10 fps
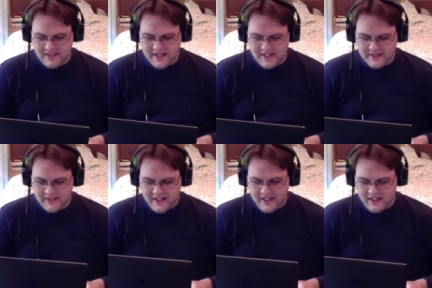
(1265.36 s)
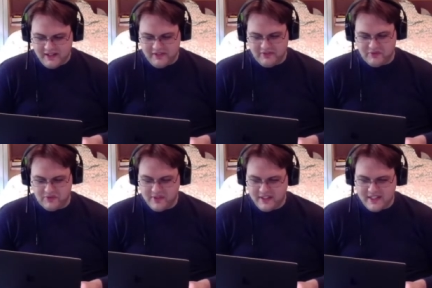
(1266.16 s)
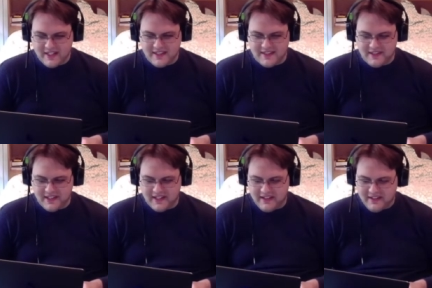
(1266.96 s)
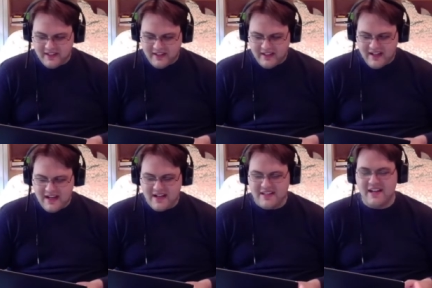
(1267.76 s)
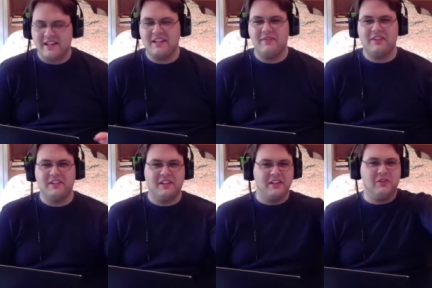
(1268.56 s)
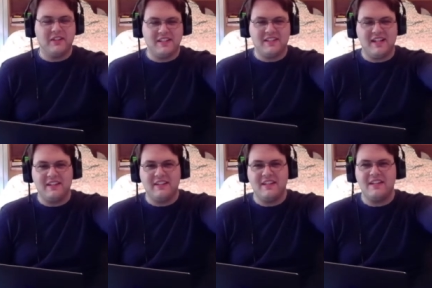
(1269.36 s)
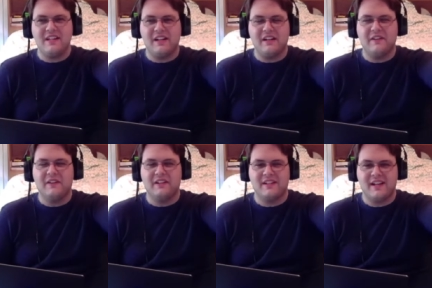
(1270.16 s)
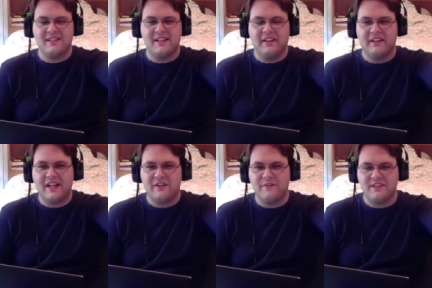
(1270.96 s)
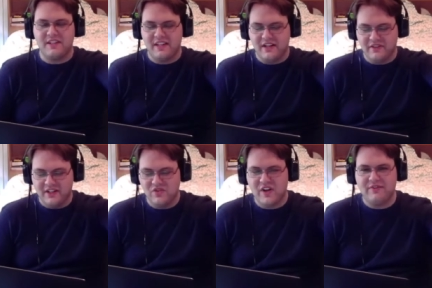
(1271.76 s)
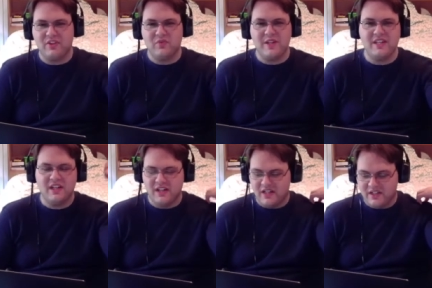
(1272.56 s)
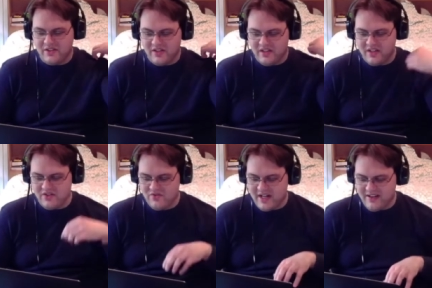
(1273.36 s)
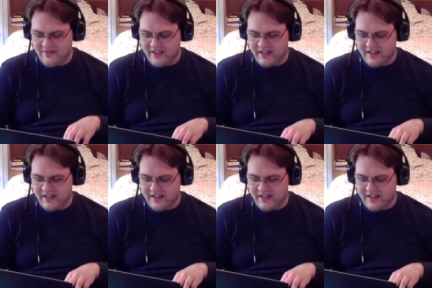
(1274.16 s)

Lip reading: there, really nice design, and yeah, could even go and extend the ladder fist in there and drive the green and drive